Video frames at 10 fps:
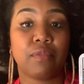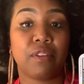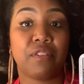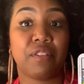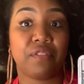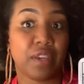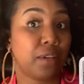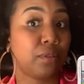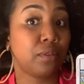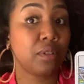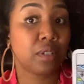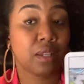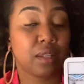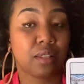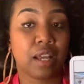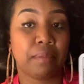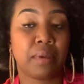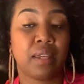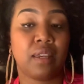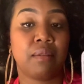fulfilled, not
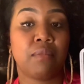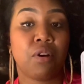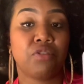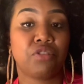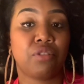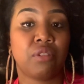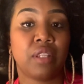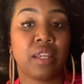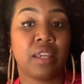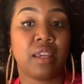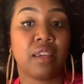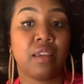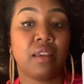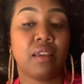being emotionally